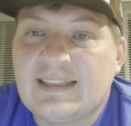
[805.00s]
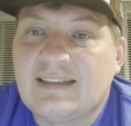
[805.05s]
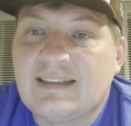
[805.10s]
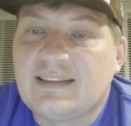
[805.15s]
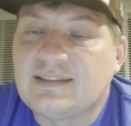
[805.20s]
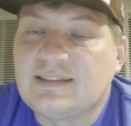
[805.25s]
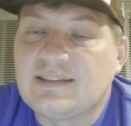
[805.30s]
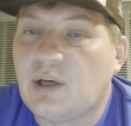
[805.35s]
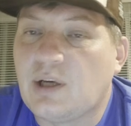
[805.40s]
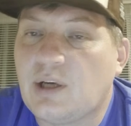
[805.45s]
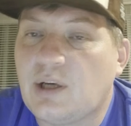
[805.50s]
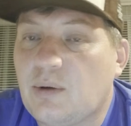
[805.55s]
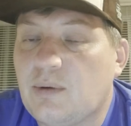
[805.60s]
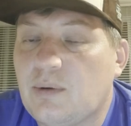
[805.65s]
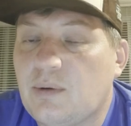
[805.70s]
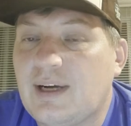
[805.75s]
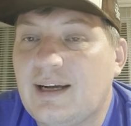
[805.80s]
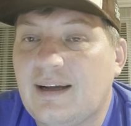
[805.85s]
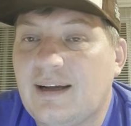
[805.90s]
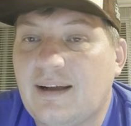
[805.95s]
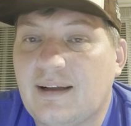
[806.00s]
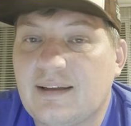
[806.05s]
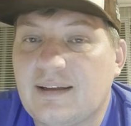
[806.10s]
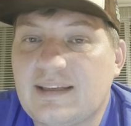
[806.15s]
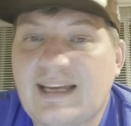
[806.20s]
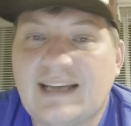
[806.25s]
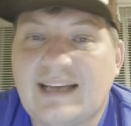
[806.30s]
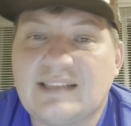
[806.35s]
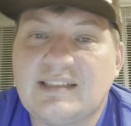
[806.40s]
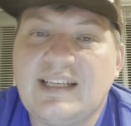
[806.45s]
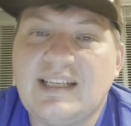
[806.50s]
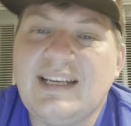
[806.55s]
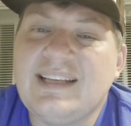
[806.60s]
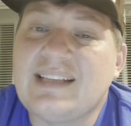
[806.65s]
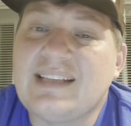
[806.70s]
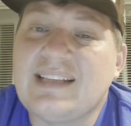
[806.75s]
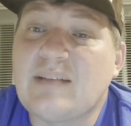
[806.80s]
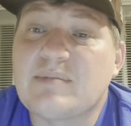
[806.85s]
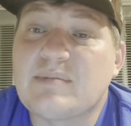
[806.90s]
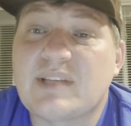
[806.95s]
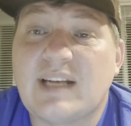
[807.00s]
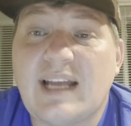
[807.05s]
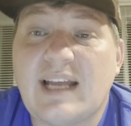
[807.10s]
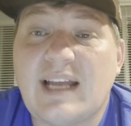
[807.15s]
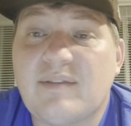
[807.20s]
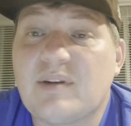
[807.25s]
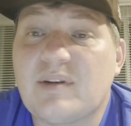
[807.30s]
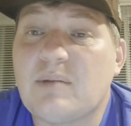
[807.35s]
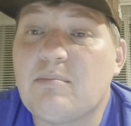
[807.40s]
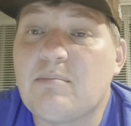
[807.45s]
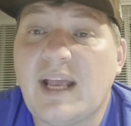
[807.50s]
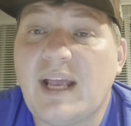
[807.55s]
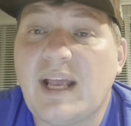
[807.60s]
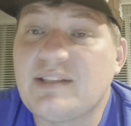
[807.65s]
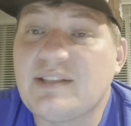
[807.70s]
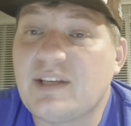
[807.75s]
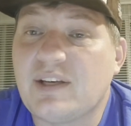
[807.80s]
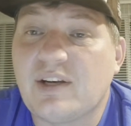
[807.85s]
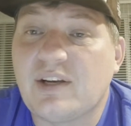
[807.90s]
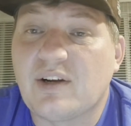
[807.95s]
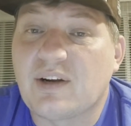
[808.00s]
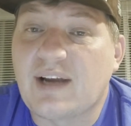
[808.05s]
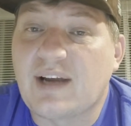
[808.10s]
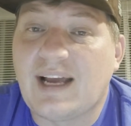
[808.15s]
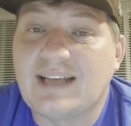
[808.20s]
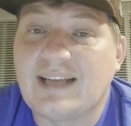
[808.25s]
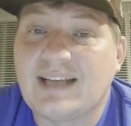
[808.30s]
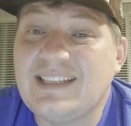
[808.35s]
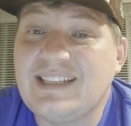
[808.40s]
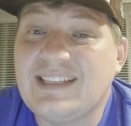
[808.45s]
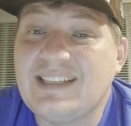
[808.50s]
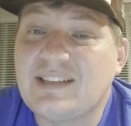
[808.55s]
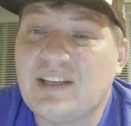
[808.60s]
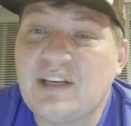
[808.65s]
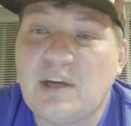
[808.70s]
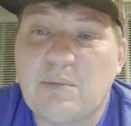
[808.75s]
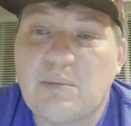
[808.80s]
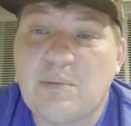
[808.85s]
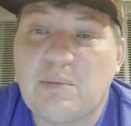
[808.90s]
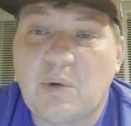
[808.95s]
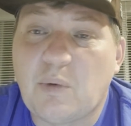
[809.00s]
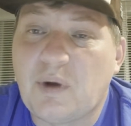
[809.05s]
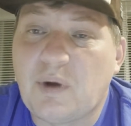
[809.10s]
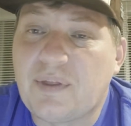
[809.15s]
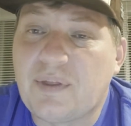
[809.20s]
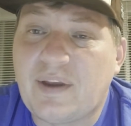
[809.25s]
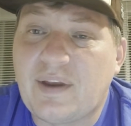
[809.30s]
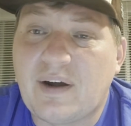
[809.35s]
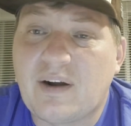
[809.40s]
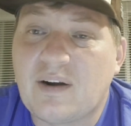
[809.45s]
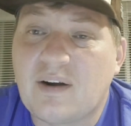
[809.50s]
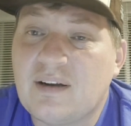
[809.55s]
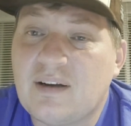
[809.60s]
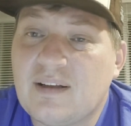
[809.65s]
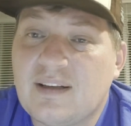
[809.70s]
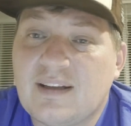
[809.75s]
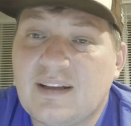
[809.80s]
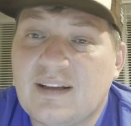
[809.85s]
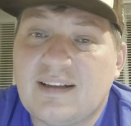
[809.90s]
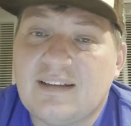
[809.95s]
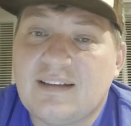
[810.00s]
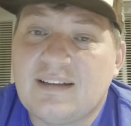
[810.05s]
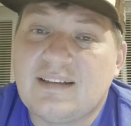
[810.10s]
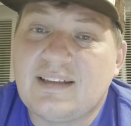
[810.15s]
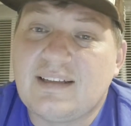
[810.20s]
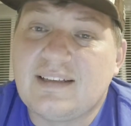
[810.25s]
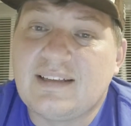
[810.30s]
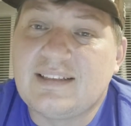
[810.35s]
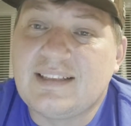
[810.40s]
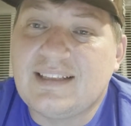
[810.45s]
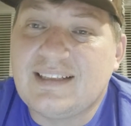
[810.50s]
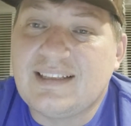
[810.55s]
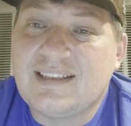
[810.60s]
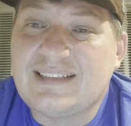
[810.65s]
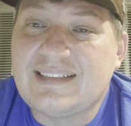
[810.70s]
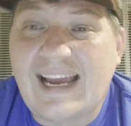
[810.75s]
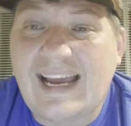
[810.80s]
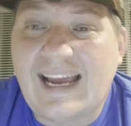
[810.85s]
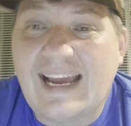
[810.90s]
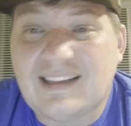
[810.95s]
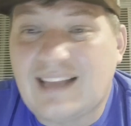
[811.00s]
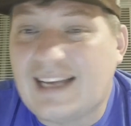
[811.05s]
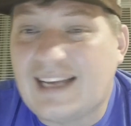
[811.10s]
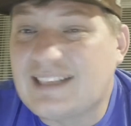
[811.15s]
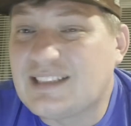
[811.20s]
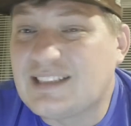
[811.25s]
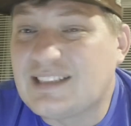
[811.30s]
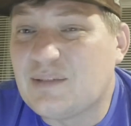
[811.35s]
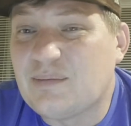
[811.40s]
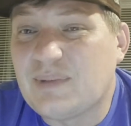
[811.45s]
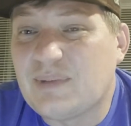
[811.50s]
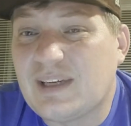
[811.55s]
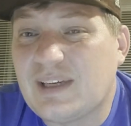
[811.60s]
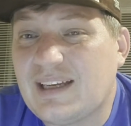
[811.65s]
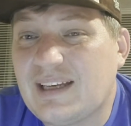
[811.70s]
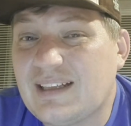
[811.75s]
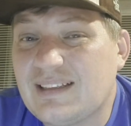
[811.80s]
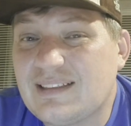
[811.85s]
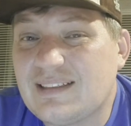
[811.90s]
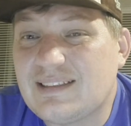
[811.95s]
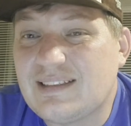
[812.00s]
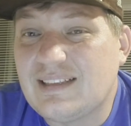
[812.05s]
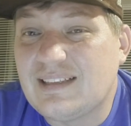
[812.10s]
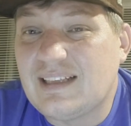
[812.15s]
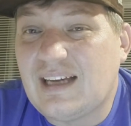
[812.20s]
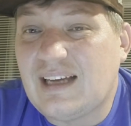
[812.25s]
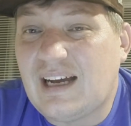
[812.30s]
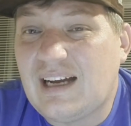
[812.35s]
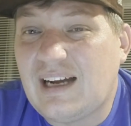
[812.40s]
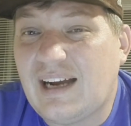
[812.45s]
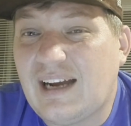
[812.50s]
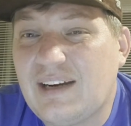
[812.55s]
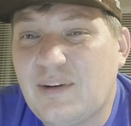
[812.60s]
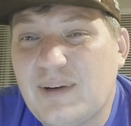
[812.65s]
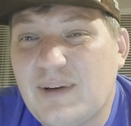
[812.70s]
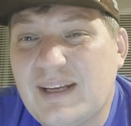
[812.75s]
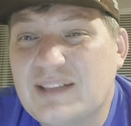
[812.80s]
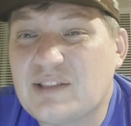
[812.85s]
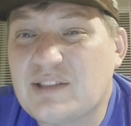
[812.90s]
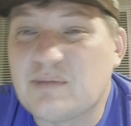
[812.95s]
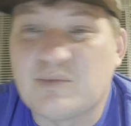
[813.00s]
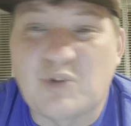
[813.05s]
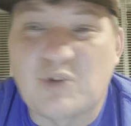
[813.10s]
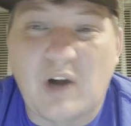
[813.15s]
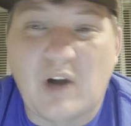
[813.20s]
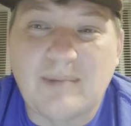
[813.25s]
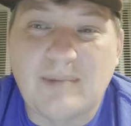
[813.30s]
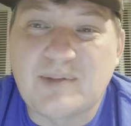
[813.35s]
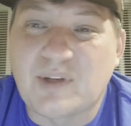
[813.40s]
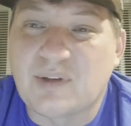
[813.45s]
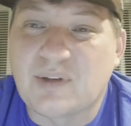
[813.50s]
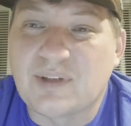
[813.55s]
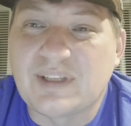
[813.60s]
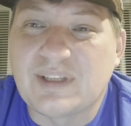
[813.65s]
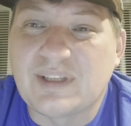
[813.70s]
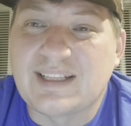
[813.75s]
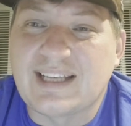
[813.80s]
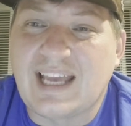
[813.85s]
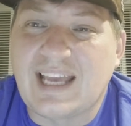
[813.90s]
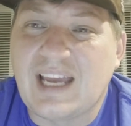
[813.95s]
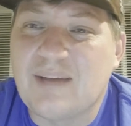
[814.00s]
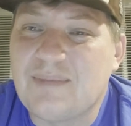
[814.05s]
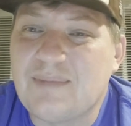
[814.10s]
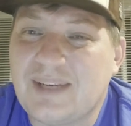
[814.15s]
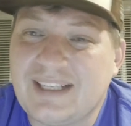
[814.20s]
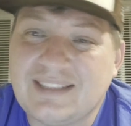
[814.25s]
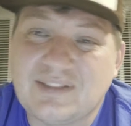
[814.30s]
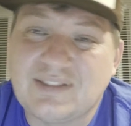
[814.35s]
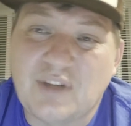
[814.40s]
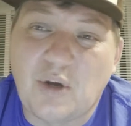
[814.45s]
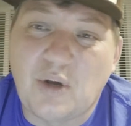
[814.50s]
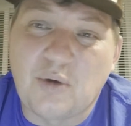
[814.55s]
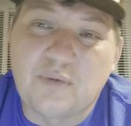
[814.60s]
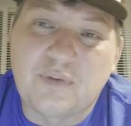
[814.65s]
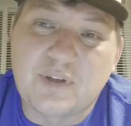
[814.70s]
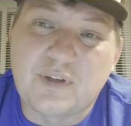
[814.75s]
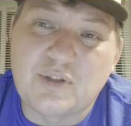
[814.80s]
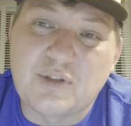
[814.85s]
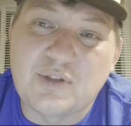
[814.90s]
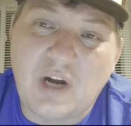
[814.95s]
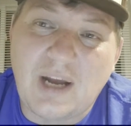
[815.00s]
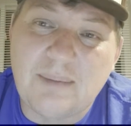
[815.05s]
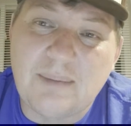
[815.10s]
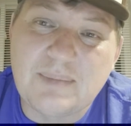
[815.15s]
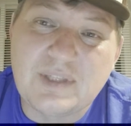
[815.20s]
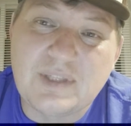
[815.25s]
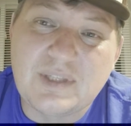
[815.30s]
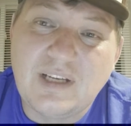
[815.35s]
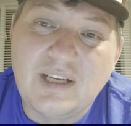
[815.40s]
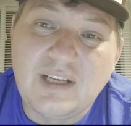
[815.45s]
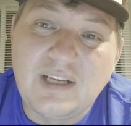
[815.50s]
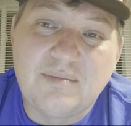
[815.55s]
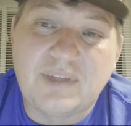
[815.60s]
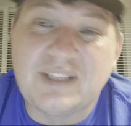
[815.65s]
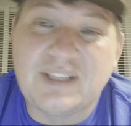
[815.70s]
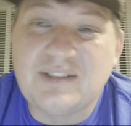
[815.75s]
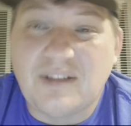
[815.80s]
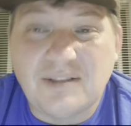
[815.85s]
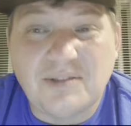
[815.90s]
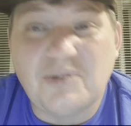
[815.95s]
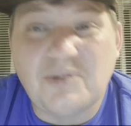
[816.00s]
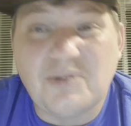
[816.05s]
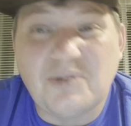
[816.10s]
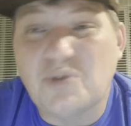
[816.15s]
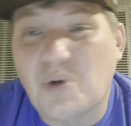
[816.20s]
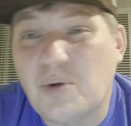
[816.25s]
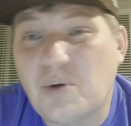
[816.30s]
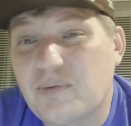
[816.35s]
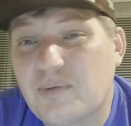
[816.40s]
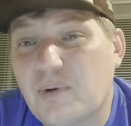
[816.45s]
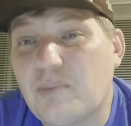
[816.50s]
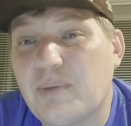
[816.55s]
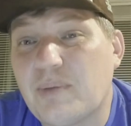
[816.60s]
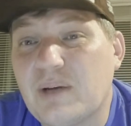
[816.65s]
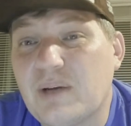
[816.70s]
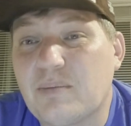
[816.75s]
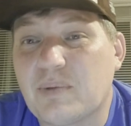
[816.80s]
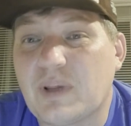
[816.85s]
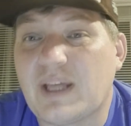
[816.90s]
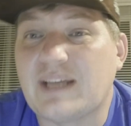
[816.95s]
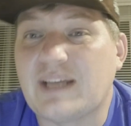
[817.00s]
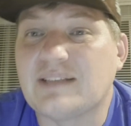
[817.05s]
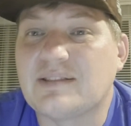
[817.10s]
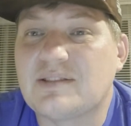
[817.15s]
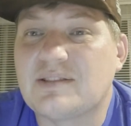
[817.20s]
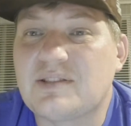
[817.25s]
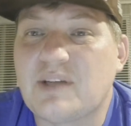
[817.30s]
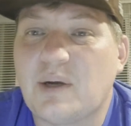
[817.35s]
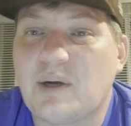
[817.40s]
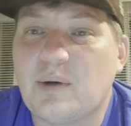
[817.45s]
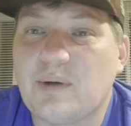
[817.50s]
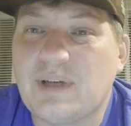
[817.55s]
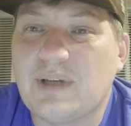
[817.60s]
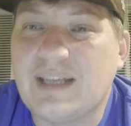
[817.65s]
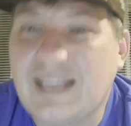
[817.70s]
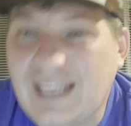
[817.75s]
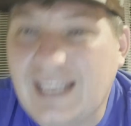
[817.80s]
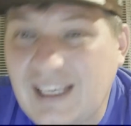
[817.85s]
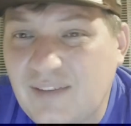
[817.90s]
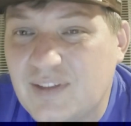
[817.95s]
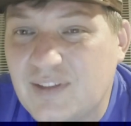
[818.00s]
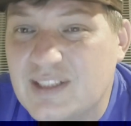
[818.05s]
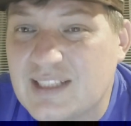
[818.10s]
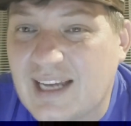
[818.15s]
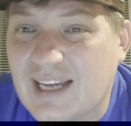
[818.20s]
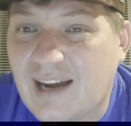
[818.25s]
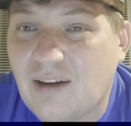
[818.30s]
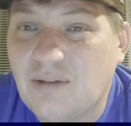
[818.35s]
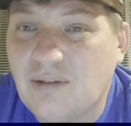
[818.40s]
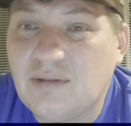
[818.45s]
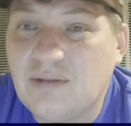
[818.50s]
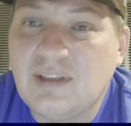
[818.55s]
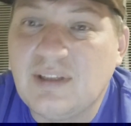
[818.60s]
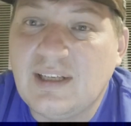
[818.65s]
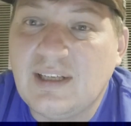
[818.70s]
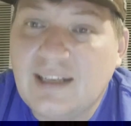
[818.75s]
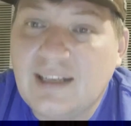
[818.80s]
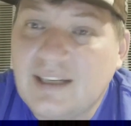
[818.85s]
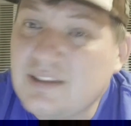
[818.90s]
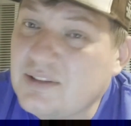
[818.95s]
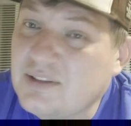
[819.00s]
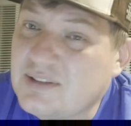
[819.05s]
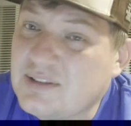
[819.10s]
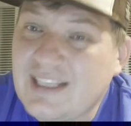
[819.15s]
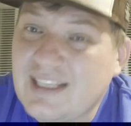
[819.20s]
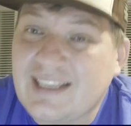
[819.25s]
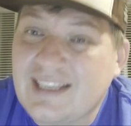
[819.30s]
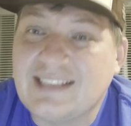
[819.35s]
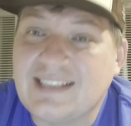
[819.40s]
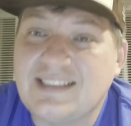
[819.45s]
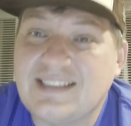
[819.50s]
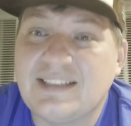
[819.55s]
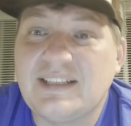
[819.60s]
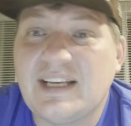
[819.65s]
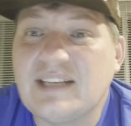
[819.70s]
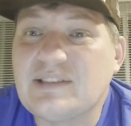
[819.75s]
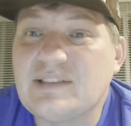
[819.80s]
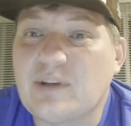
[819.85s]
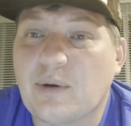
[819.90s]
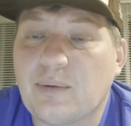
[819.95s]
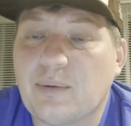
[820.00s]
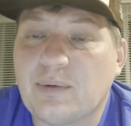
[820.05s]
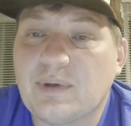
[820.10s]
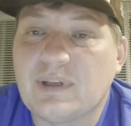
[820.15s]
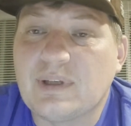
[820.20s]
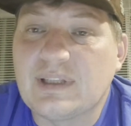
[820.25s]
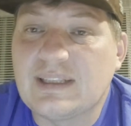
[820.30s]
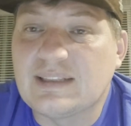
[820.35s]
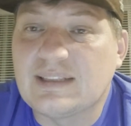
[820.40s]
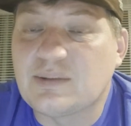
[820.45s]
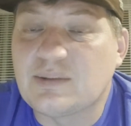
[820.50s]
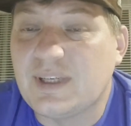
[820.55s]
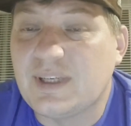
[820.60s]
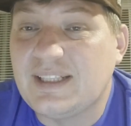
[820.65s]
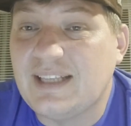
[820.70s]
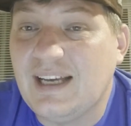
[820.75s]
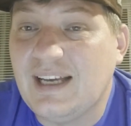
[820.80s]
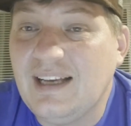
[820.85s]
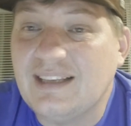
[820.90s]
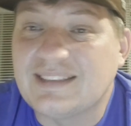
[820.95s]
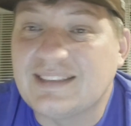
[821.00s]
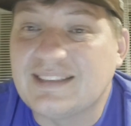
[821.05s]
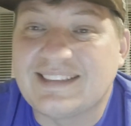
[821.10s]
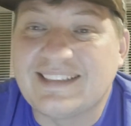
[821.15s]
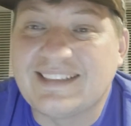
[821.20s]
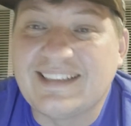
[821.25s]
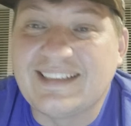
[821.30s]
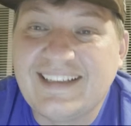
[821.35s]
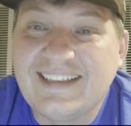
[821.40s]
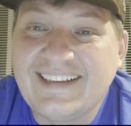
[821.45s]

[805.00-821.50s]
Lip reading: So, yeah, CeeDee Lamb's going to have an amazing year, guys. He's the number 1 there. And Dak likes him, and I know he had some drops early in the game, and he's known for drops, but he's also known for big plays. So it evens out, and you see he gets in the end zone. That's what he does.